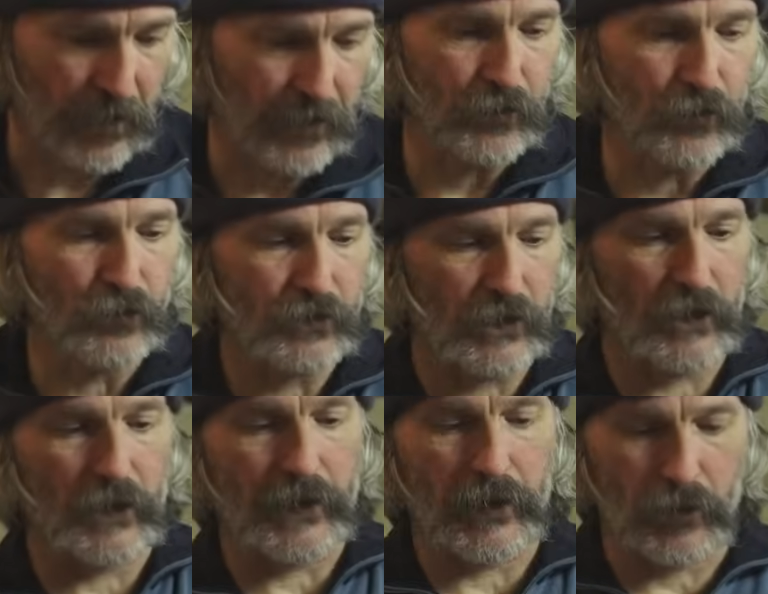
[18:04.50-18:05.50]
used
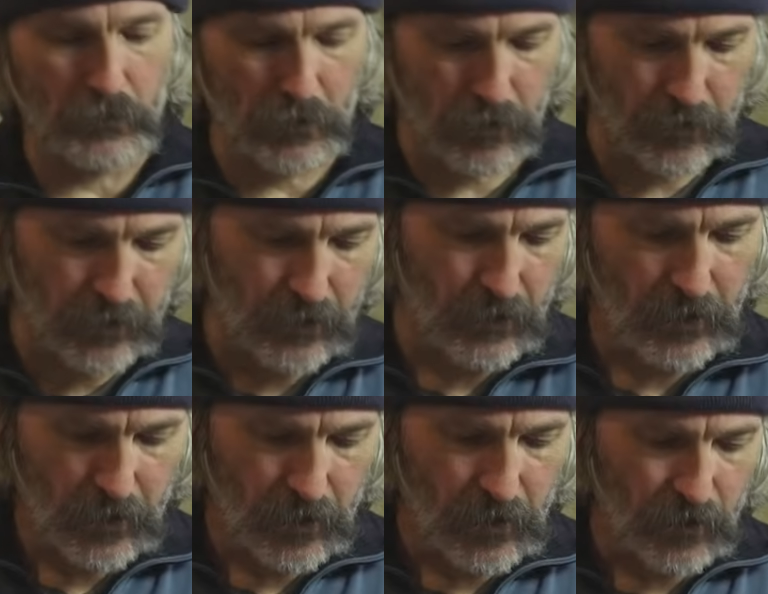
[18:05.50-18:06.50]
a Hilleberg
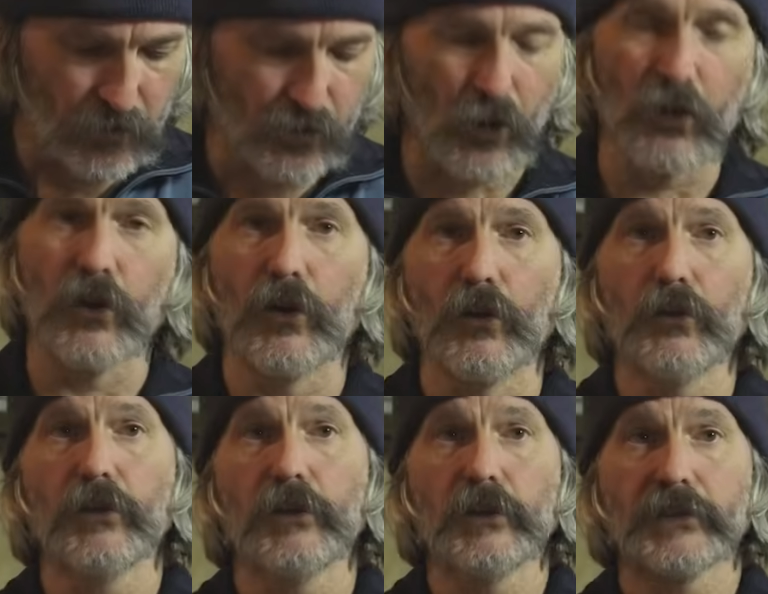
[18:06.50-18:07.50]
solo
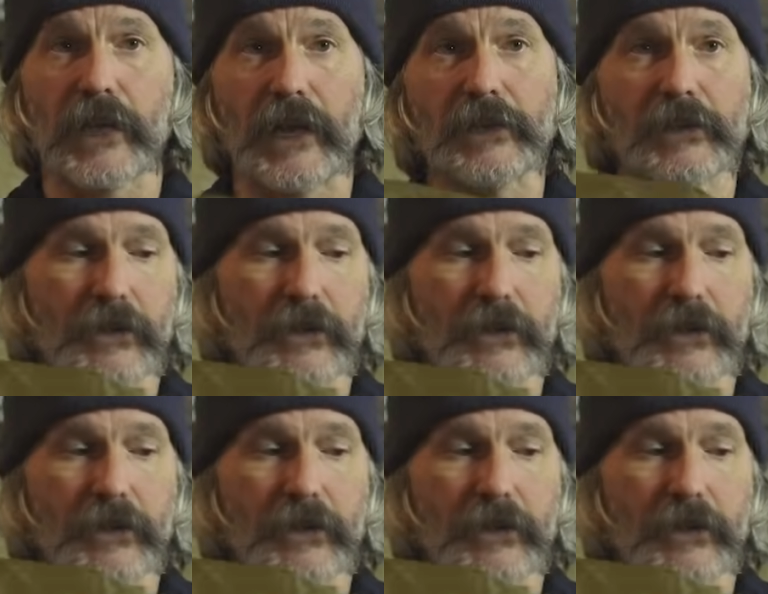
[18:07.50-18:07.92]
tent,